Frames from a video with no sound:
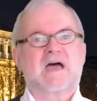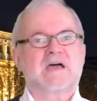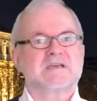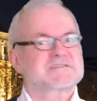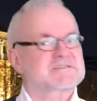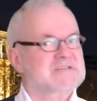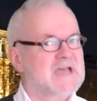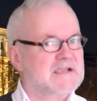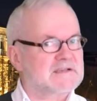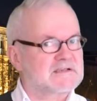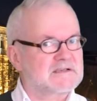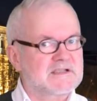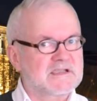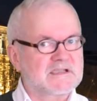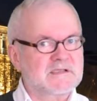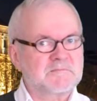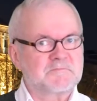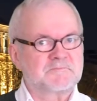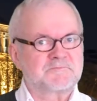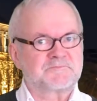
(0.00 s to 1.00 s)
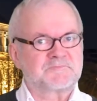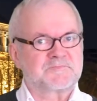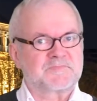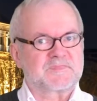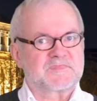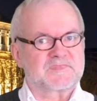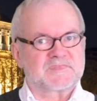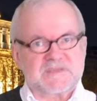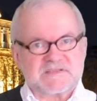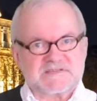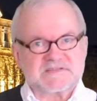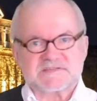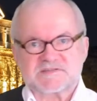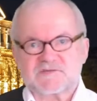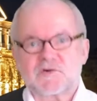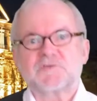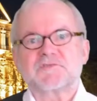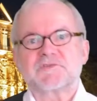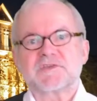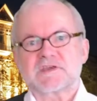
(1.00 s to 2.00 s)
Sadly, this is
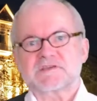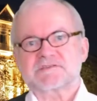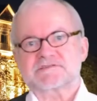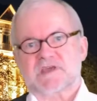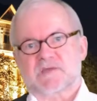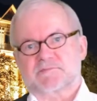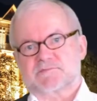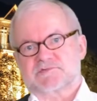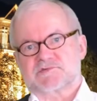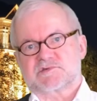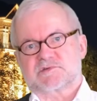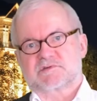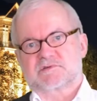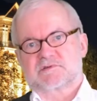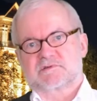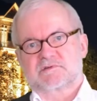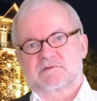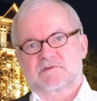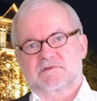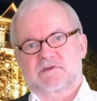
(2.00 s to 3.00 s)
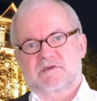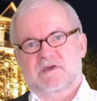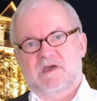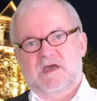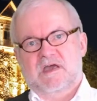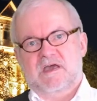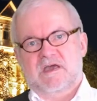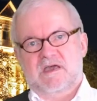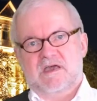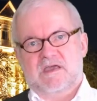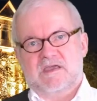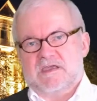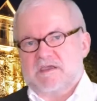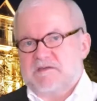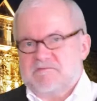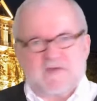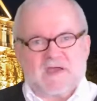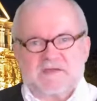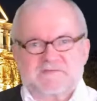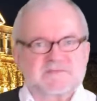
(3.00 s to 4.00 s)
not the exception. In
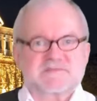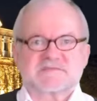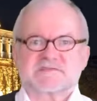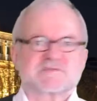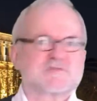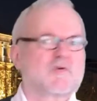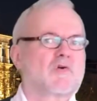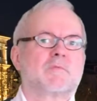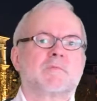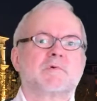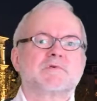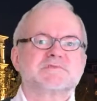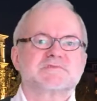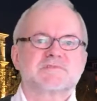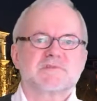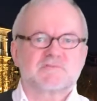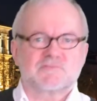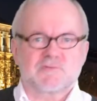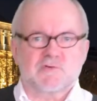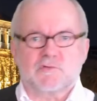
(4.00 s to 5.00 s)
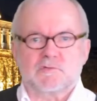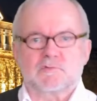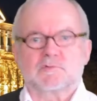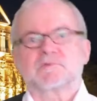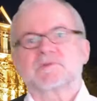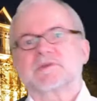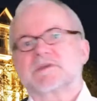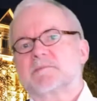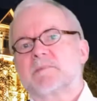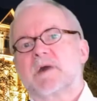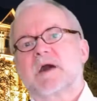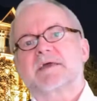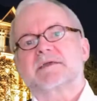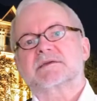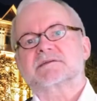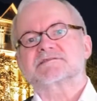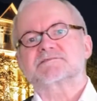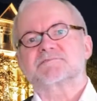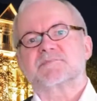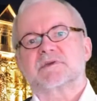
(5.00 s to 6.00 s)
fact, this is almost the rule in my
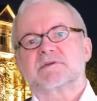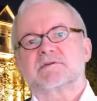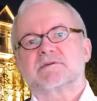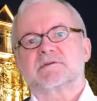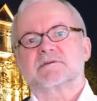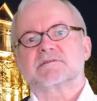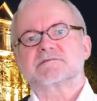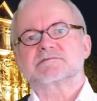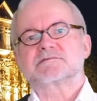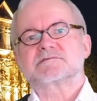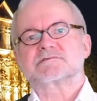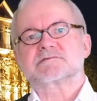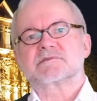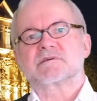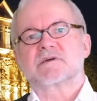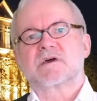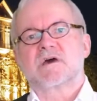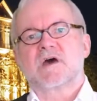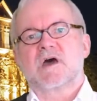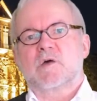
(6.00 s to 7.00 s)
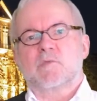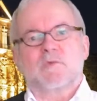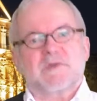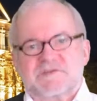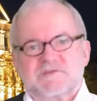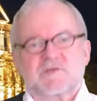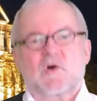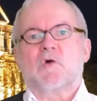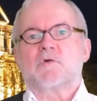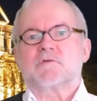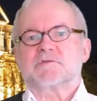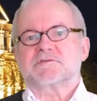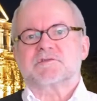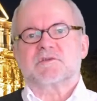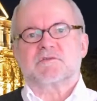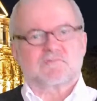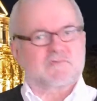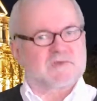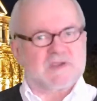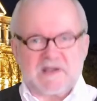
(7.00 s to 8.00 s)
experience. We don't
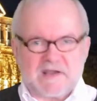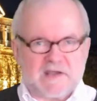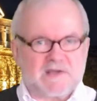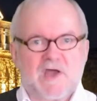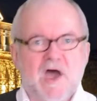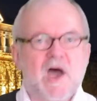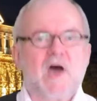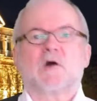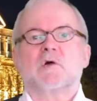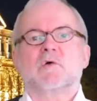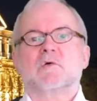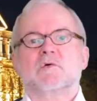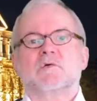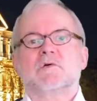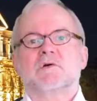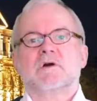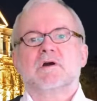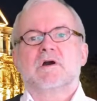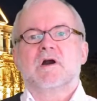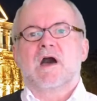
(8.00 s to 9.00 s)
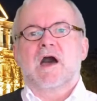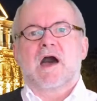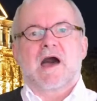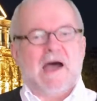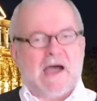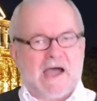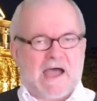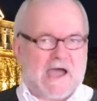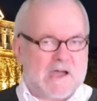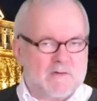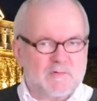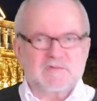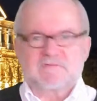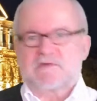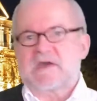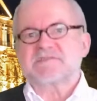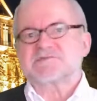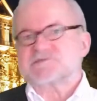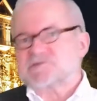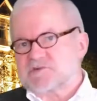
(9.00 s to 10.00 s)
really know how
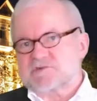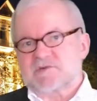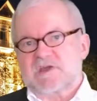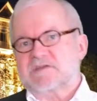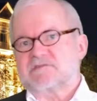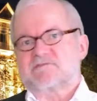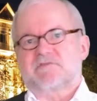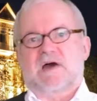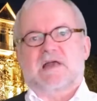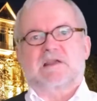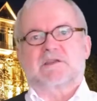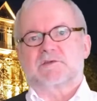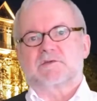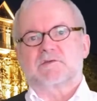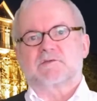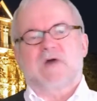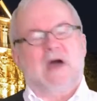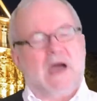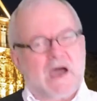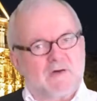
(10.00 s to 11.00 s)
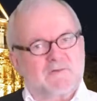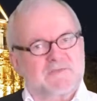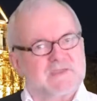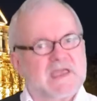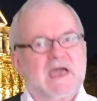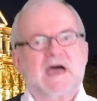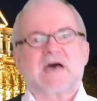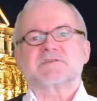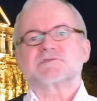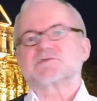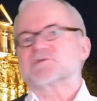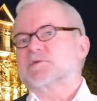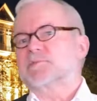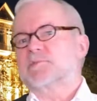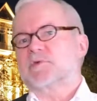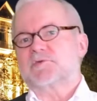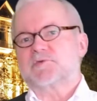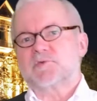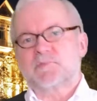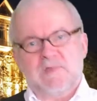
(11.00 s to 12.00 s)
events create value, how they add to the
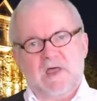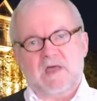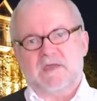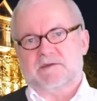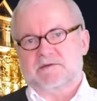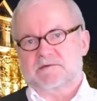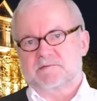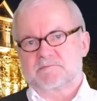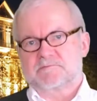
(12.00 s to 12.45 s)
bottom line.